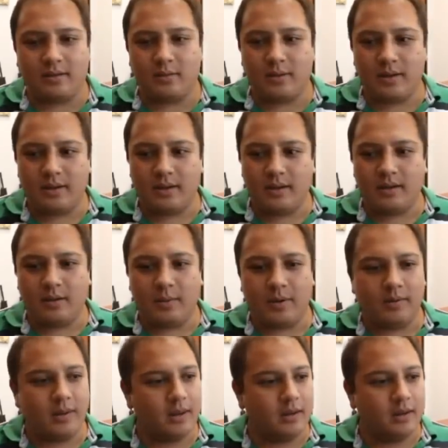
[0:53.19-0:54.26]
We did come out
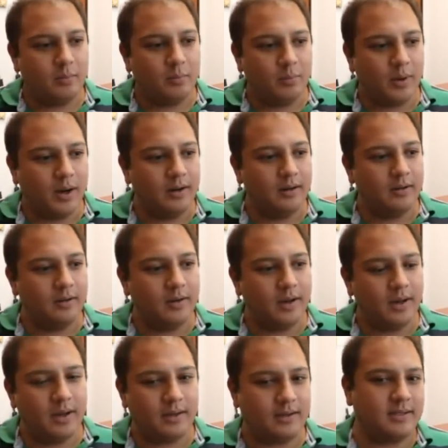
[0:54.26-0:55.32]
with a brand new
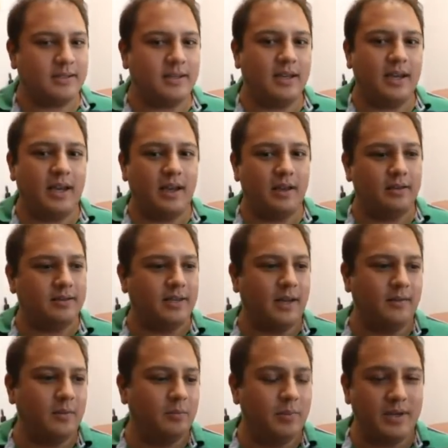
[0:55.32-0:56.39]
uh,
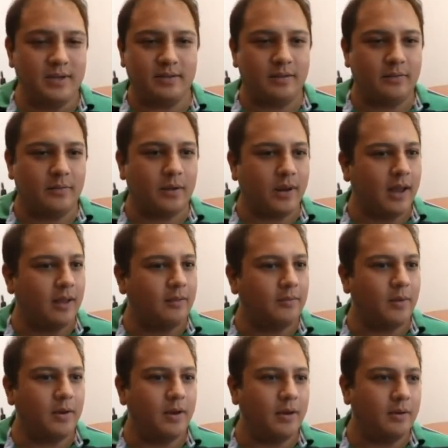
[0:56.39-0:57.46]
CA7 pistol for
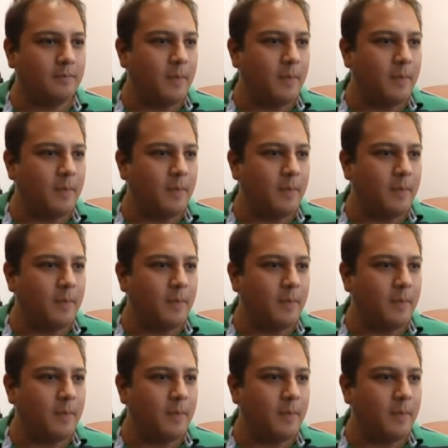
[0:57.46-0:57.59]
California.